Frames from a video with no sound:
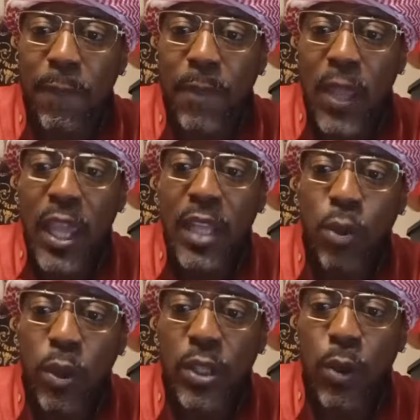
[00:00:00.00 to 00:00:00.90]
In
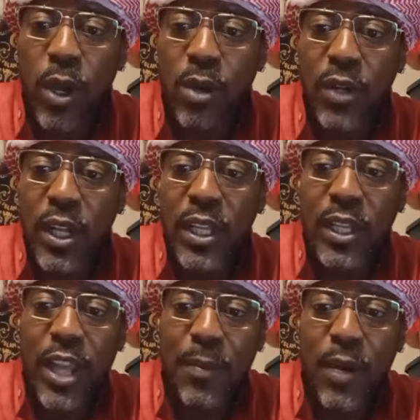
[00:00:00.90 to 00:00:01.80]
2012,
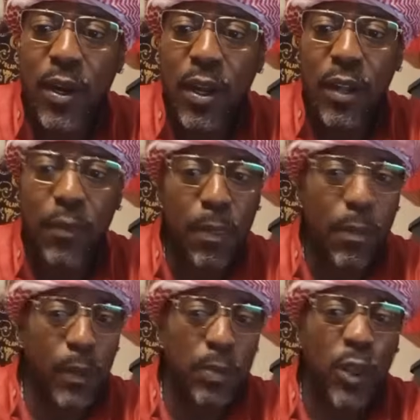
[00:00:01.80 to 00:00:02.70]
damn near
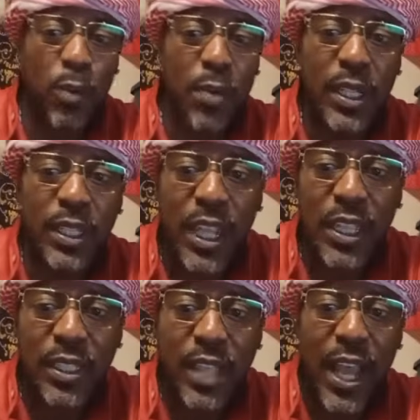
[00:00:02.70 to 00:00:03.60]
so many states
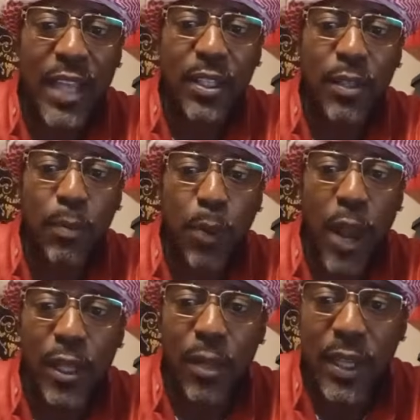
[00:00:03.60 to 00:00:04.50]
signed the
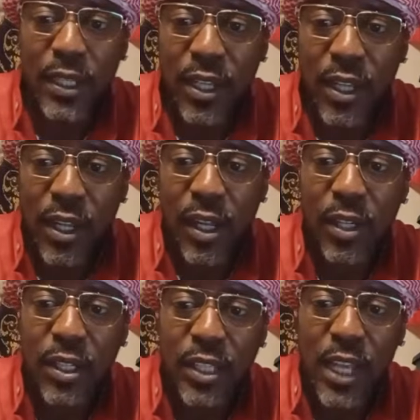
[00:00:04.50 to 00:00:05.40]
proclamation.
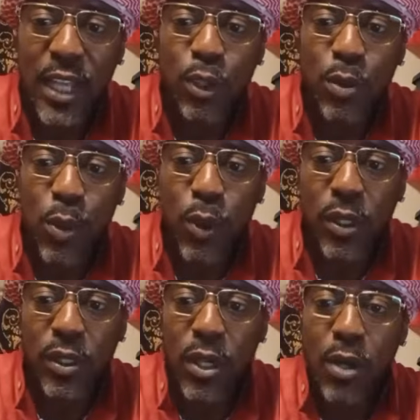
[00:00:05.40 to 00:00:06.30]
Understand that you
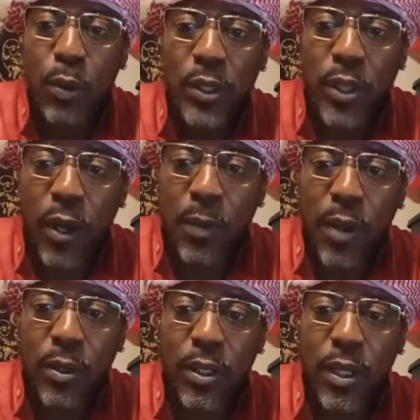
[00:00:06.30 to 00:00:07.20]
Moors. When we talk
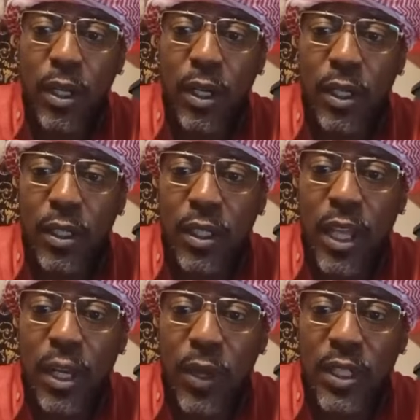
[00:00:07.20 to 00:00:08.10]
about the
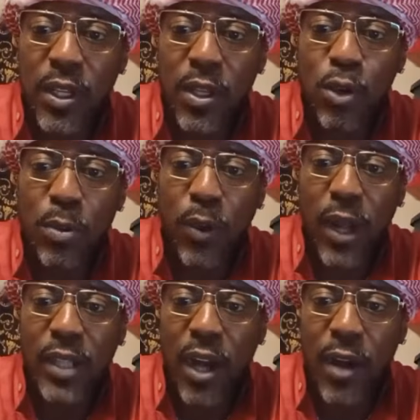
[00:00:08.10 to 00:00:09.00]
Declaration of Human
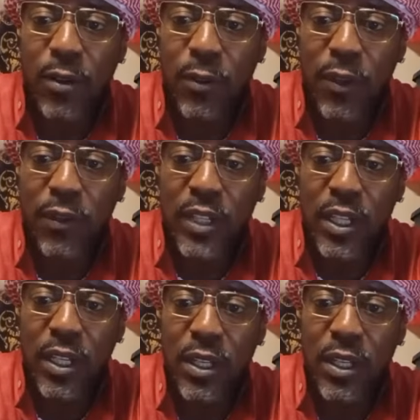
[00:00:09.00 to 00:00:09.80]
Rights, Article 15.